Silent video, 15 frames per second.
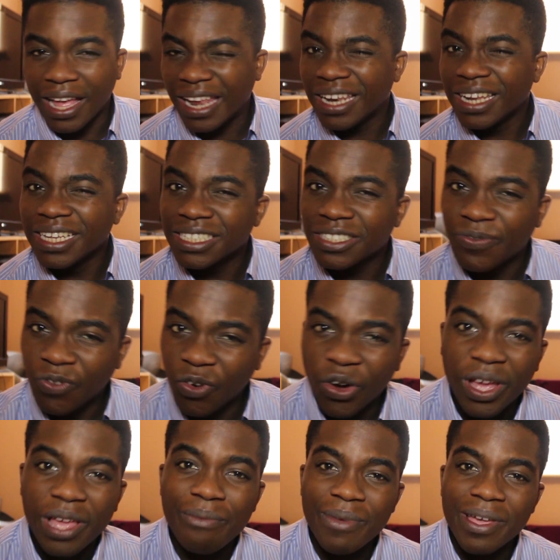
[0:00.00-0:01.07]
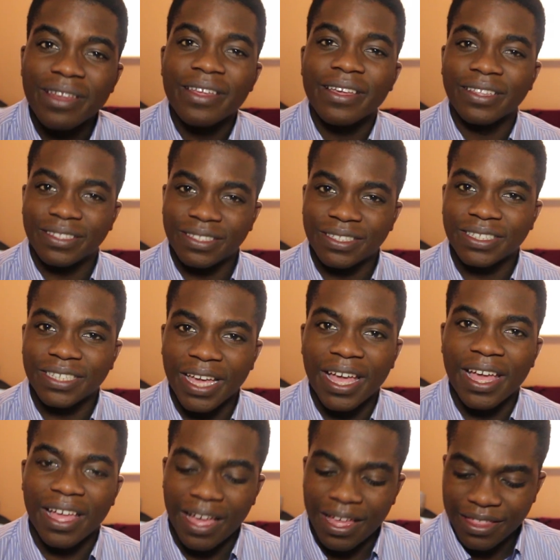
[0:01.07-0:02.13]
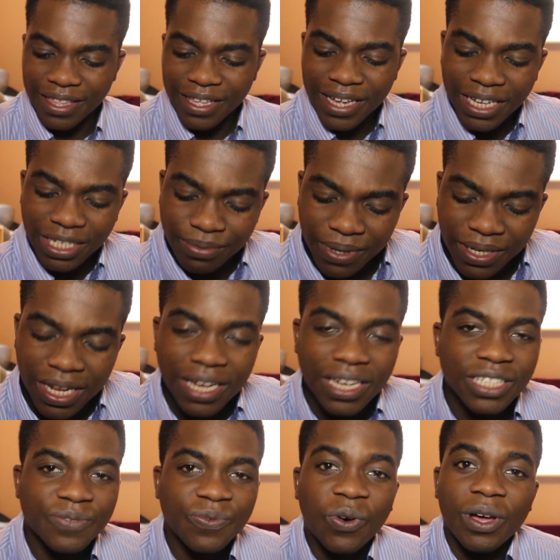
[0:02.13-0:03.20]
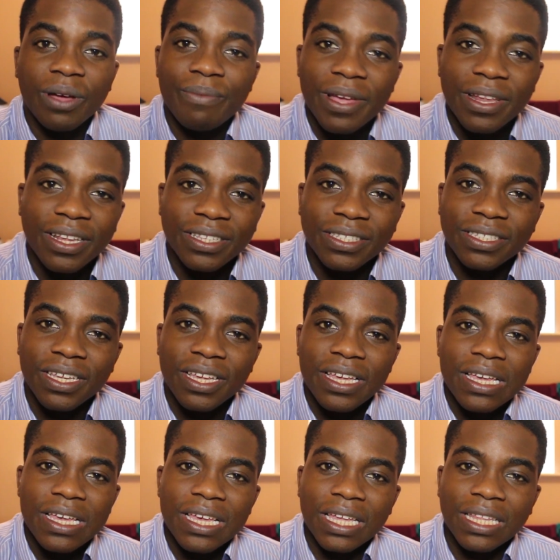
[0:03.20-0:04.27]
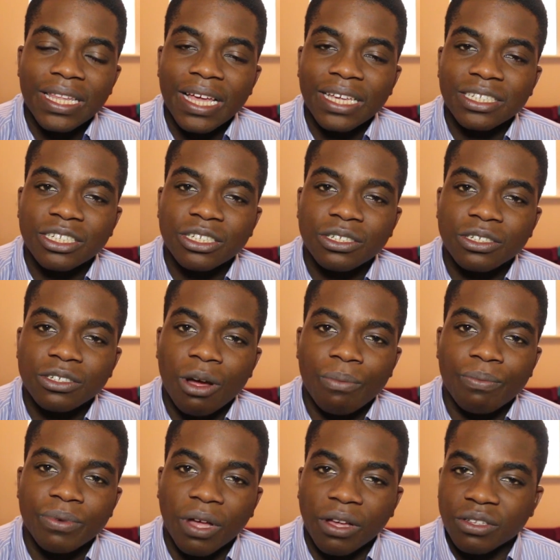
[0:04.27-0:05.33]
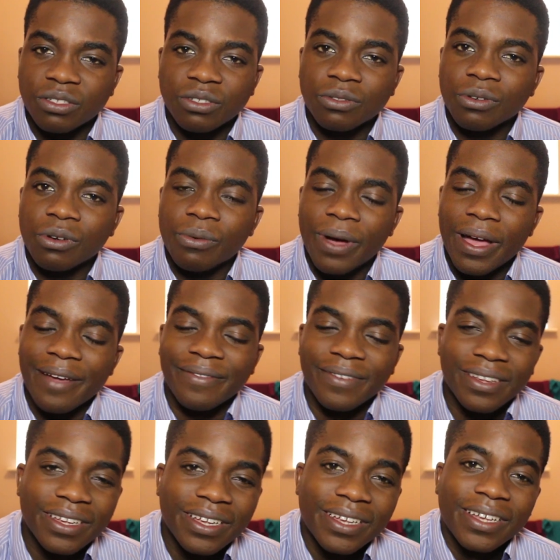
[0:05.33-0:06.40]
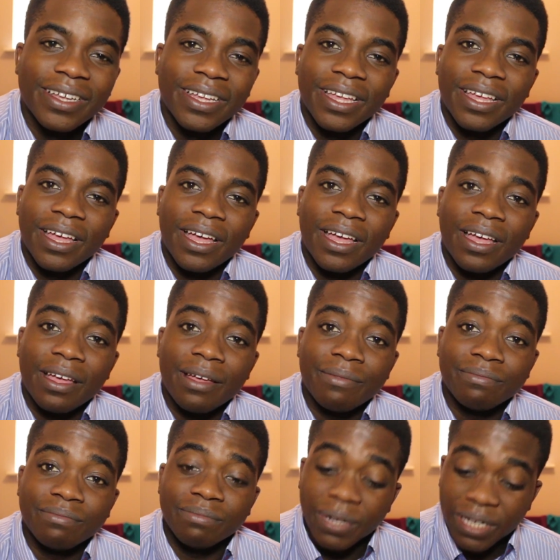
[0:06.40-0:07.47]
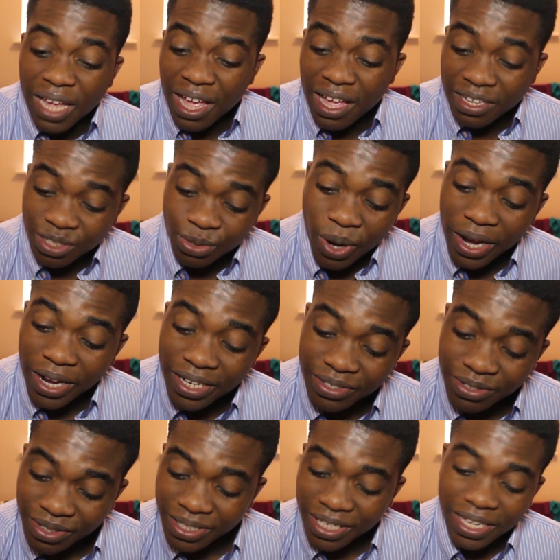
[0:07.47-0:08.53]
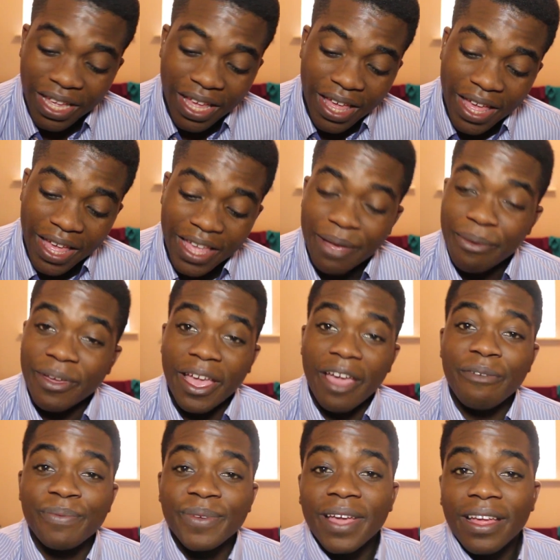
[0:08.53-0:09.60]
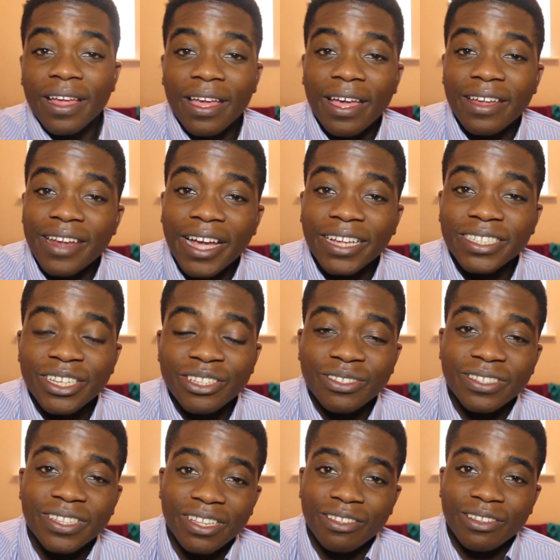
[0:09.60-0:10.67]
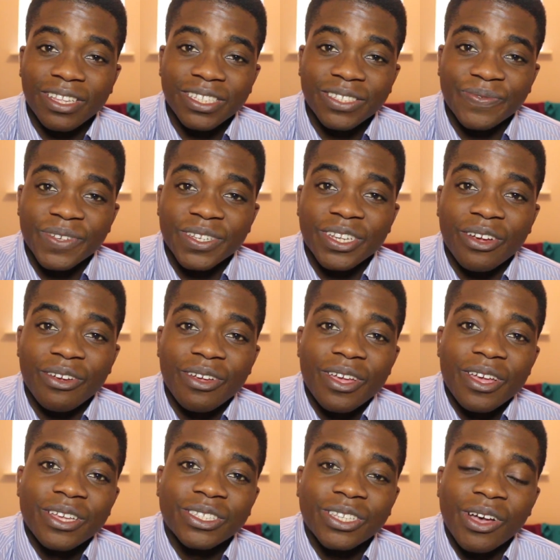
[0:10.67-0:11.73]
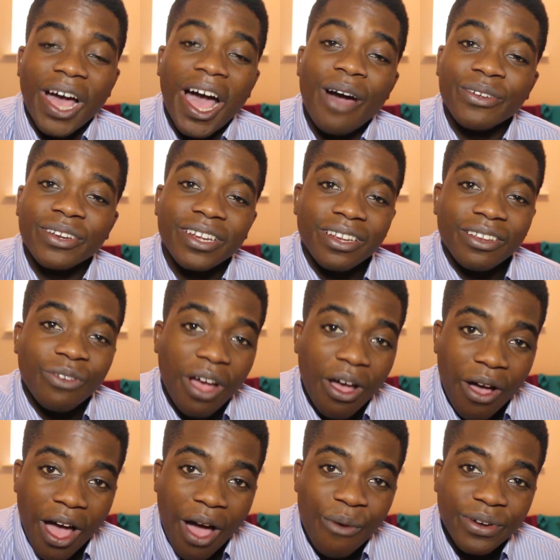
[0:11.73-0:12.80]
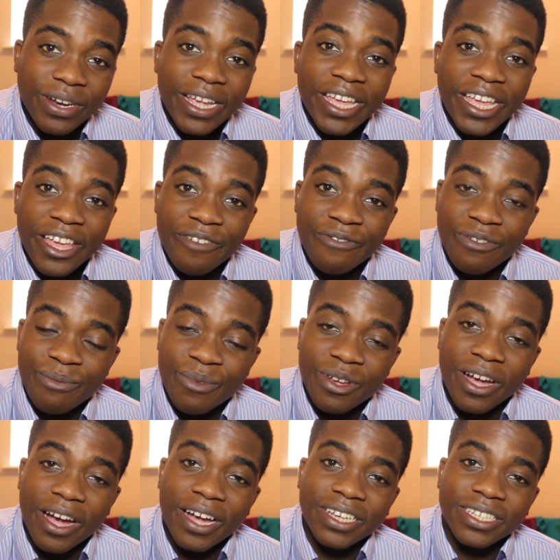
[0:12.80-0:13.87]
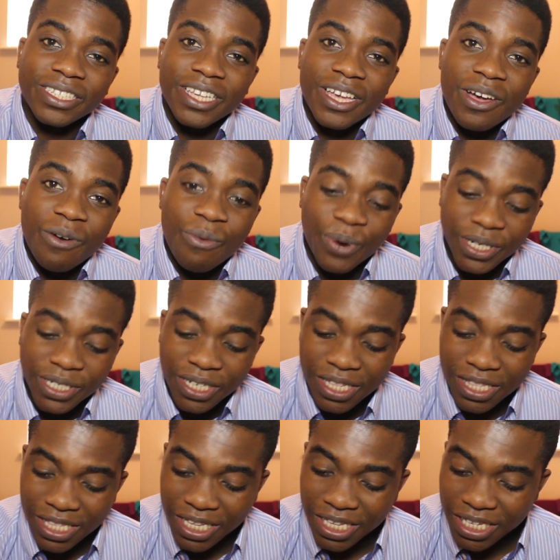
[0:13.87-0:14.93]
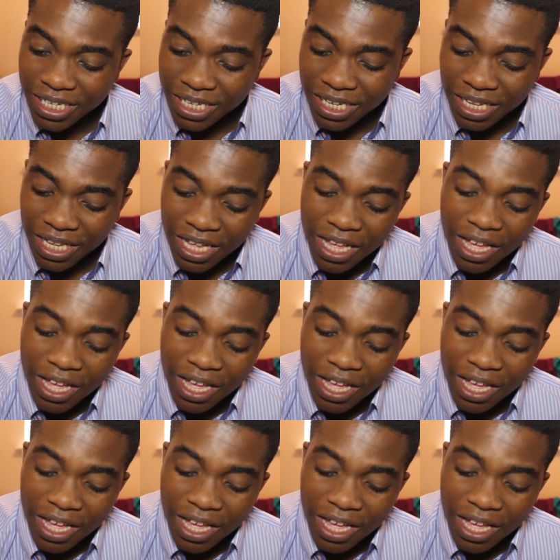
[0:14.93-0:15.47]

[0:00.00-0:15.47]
at least 40 minutes. Yeah, I think I spent at least 40 minutes in that shop or store, whatever. Um, but yeah, it's quite interesting. It gave me a, an idea to do this video. So I want to I want to hear from you guys what you think